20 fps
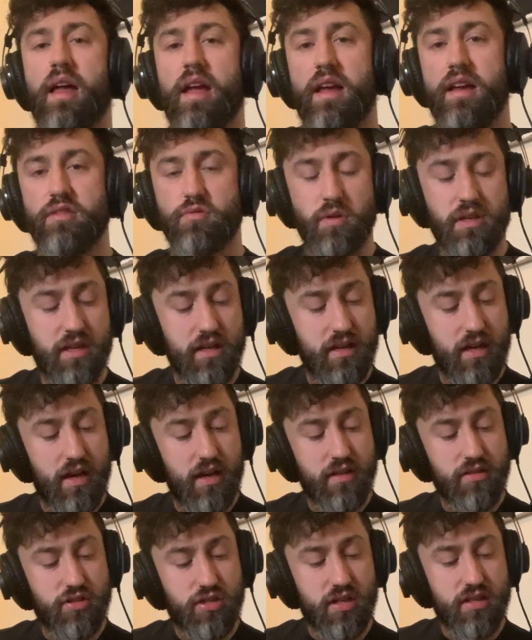is we're
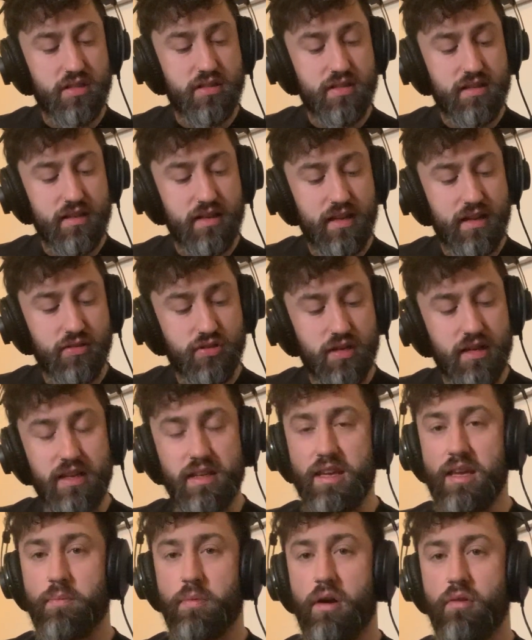gonna just literally
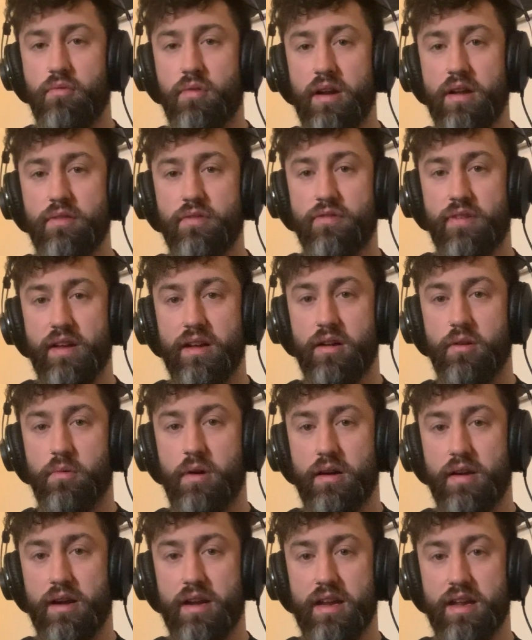keep our ring finger
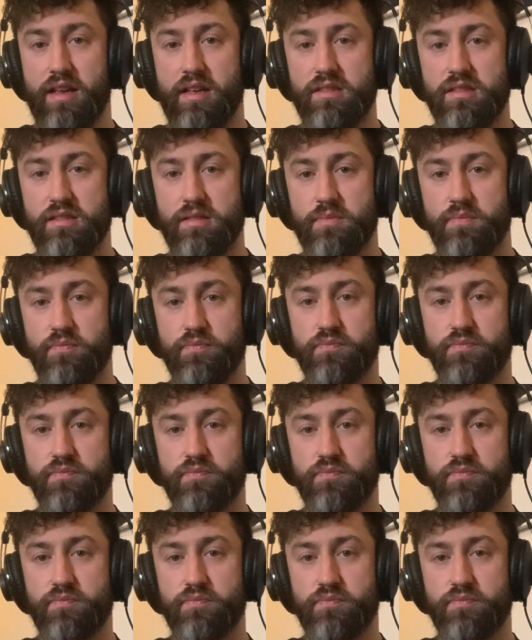where it is